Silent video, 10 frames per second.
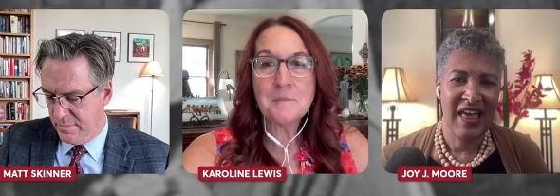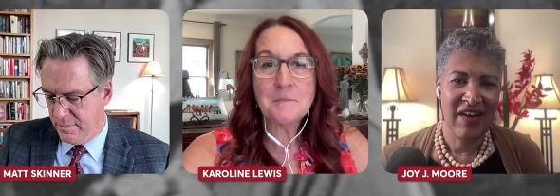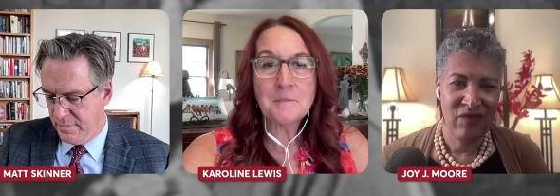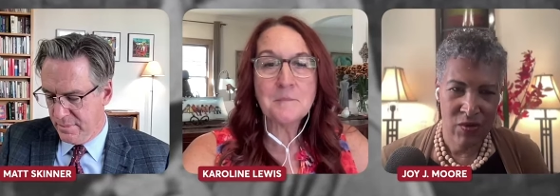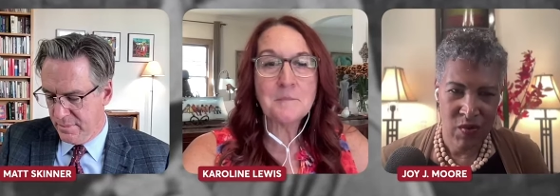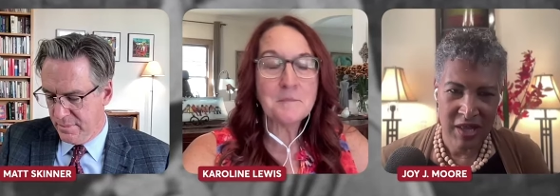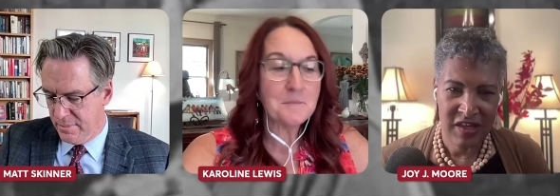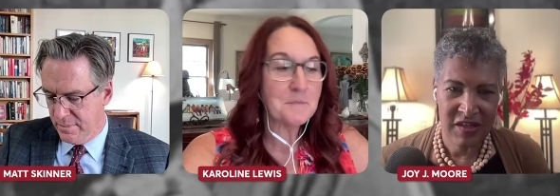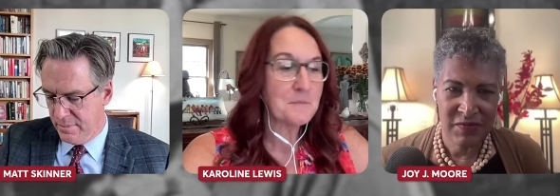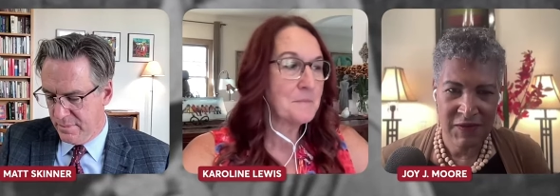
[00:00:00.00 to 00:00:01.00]
Speaker 1: Have we read
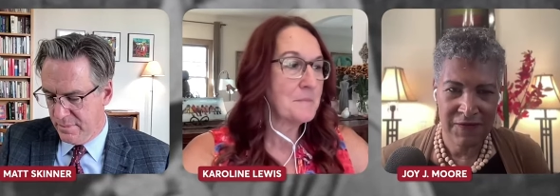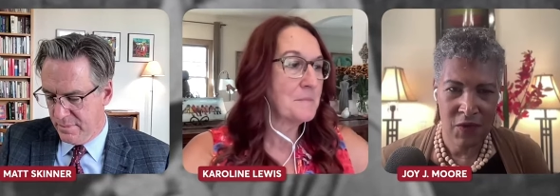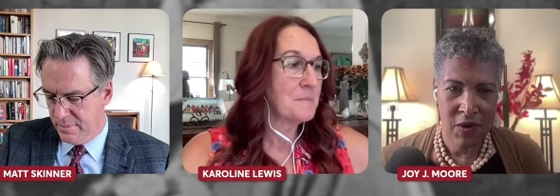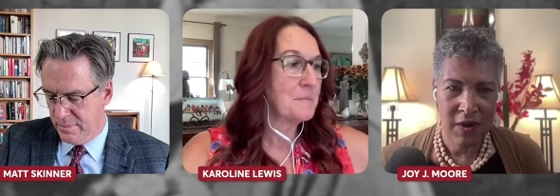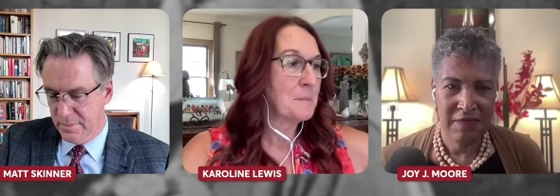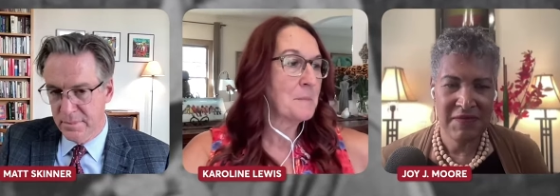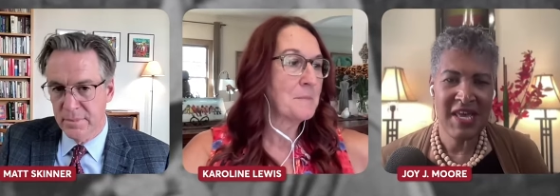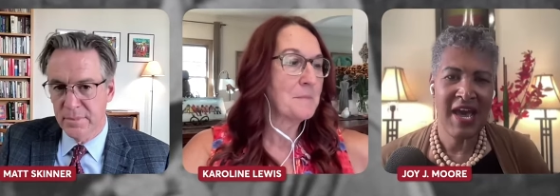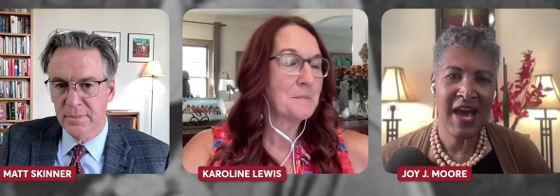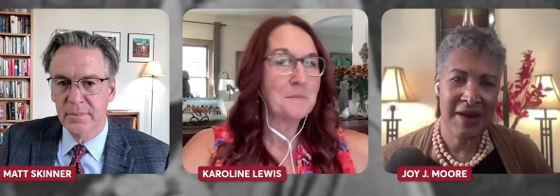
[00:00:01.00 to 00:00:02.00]
this before?
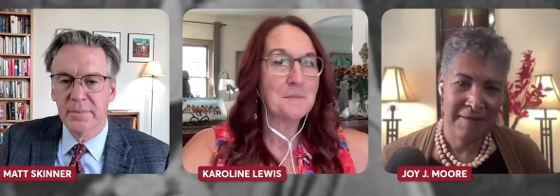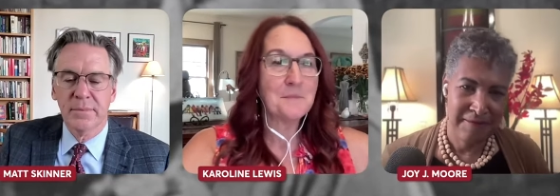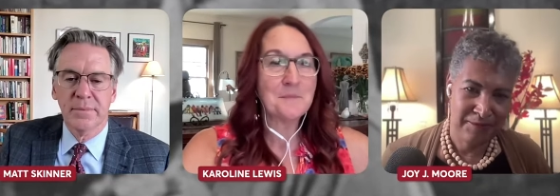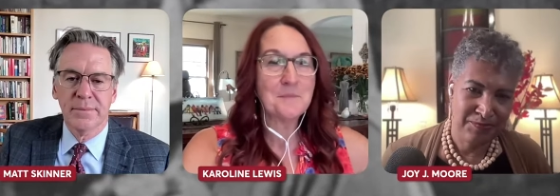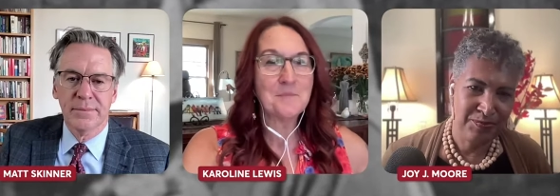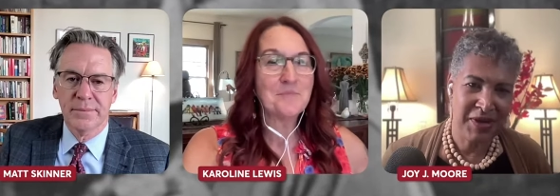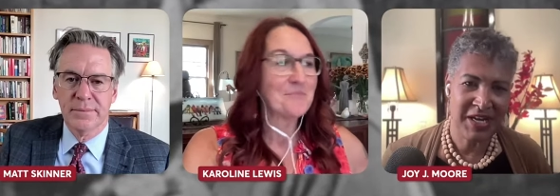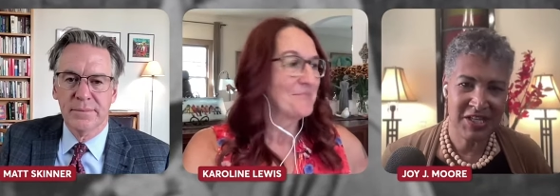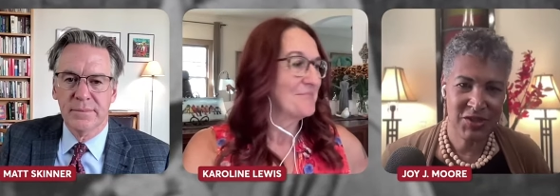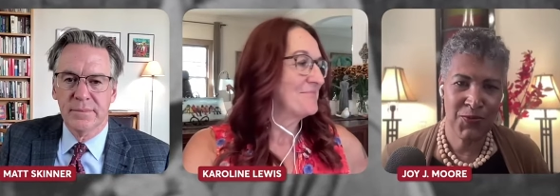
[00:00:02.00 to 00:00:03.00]
Yeah,
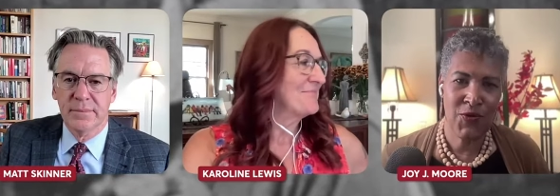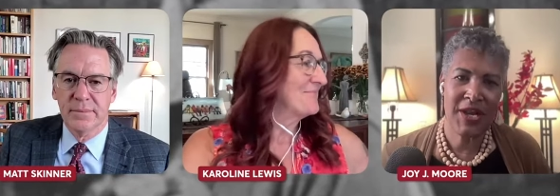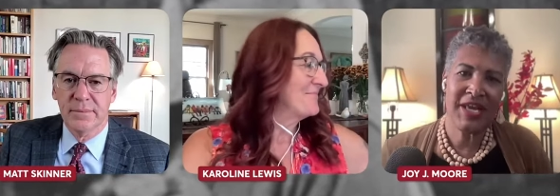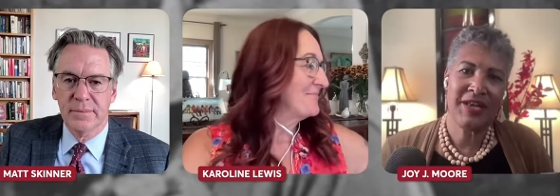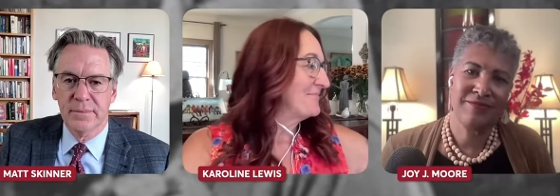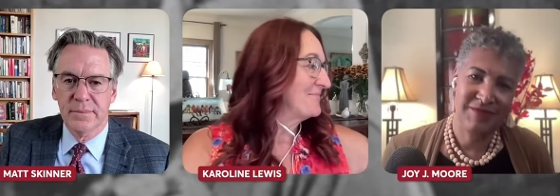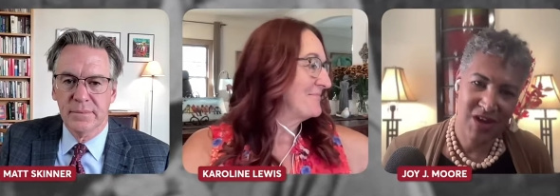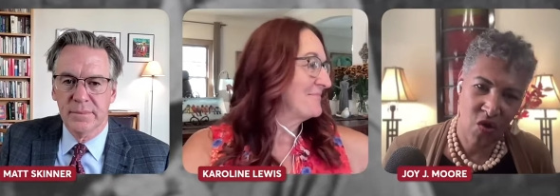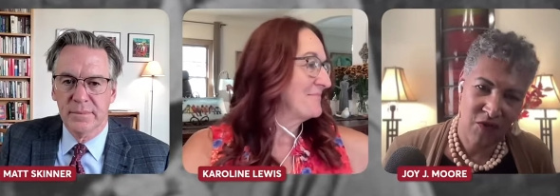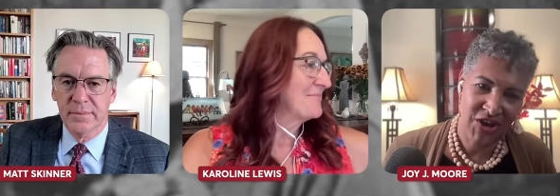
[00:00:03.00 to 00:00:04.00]
but it's mm-hmm. pointing
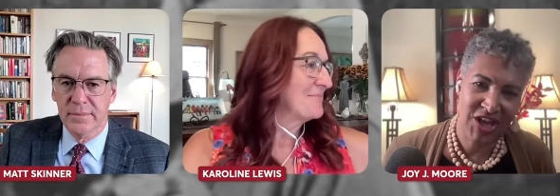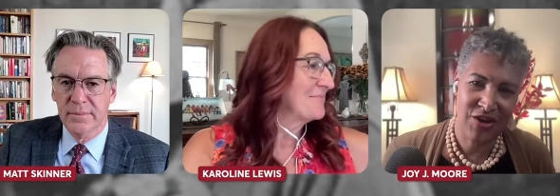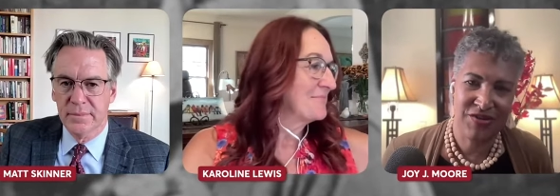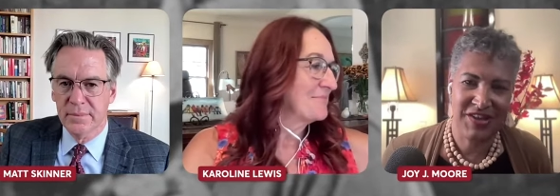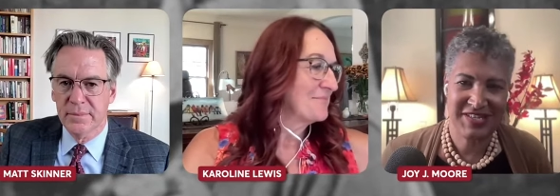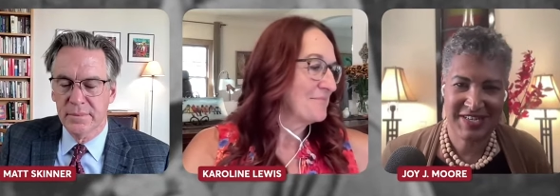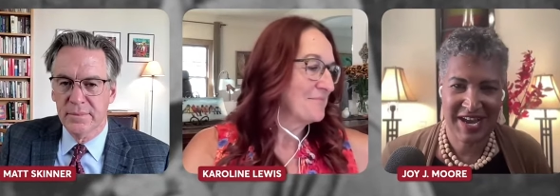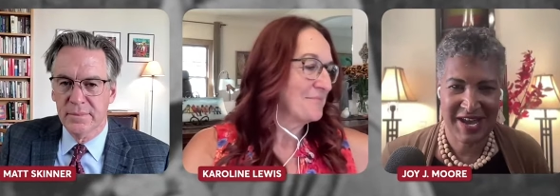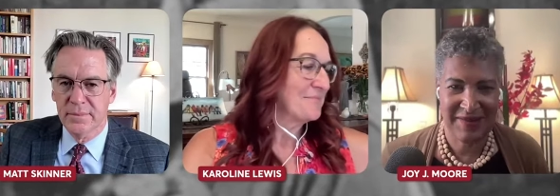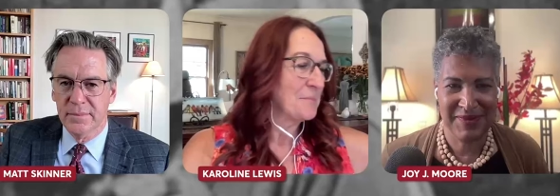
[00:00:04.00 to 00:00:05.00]
over here this
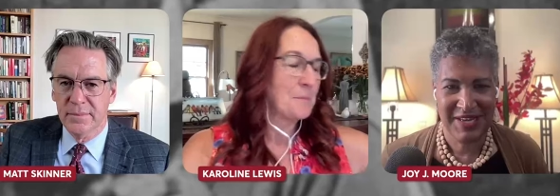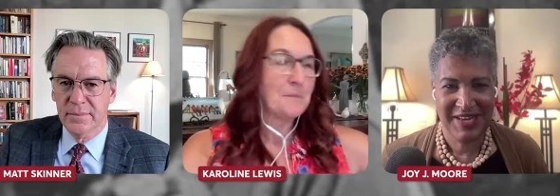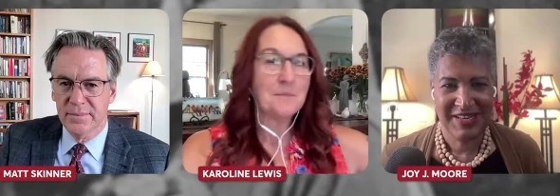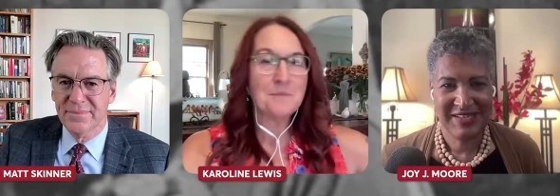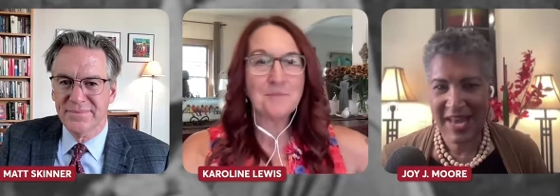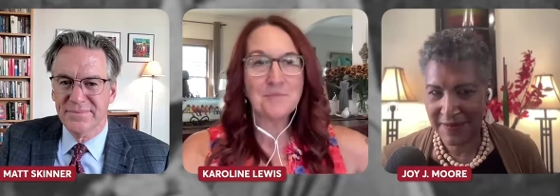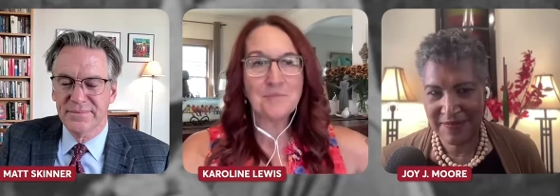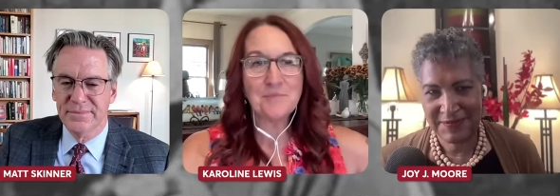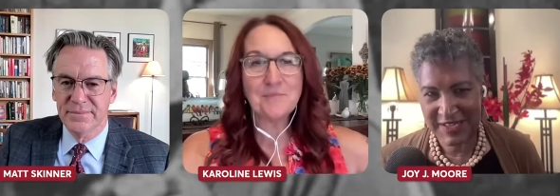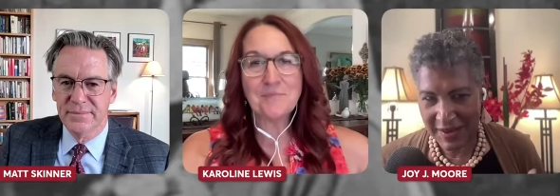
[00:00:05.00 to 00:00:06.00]
time. Same
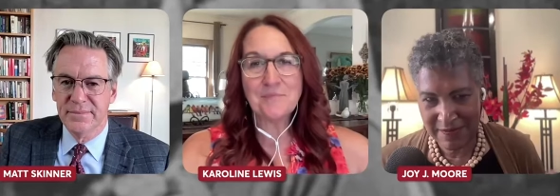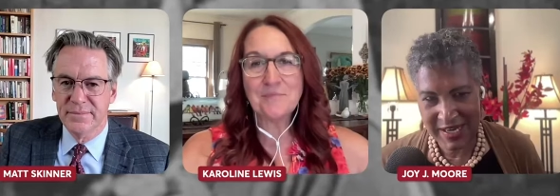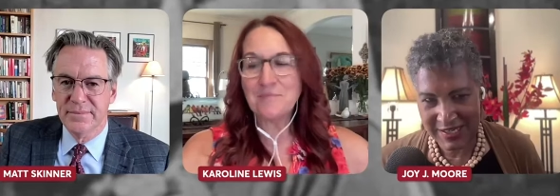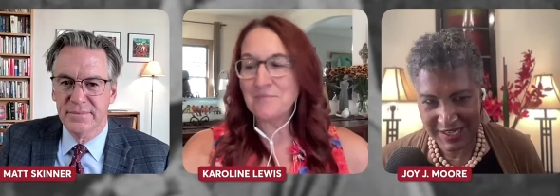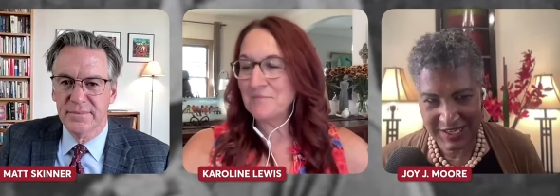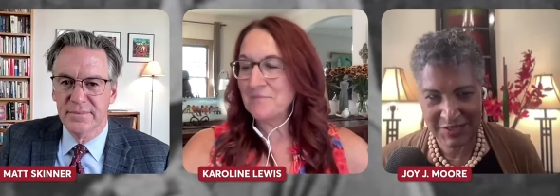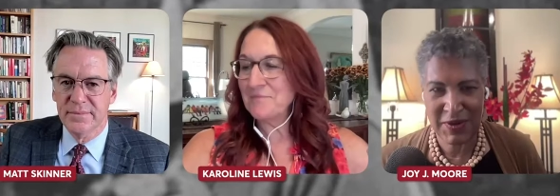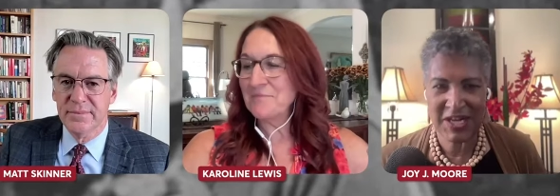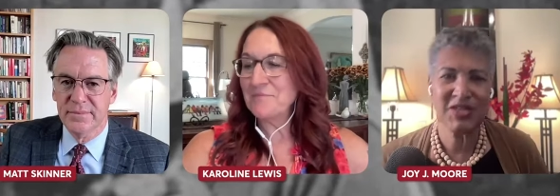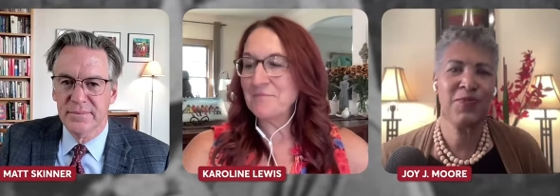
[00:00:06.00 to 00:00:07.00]
same
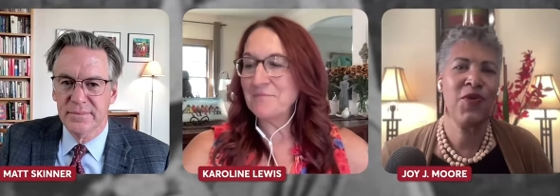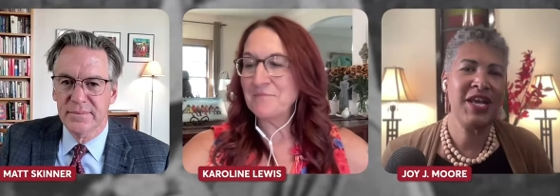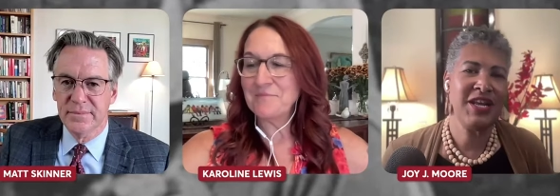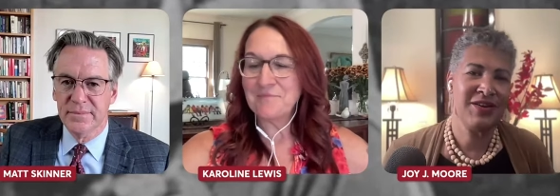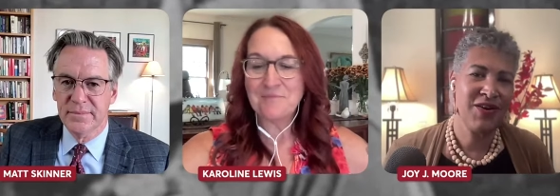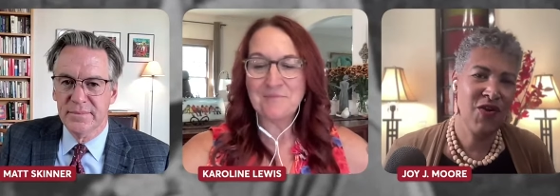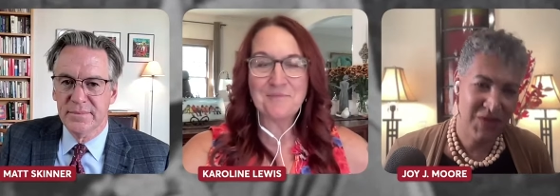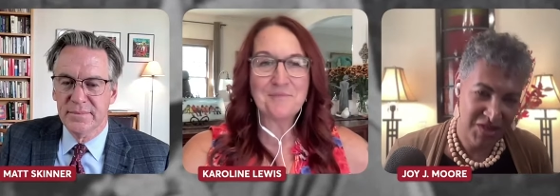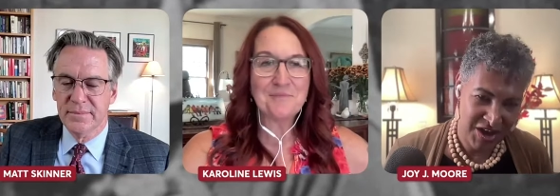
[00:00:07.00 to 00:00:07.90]
message, but it's pointing over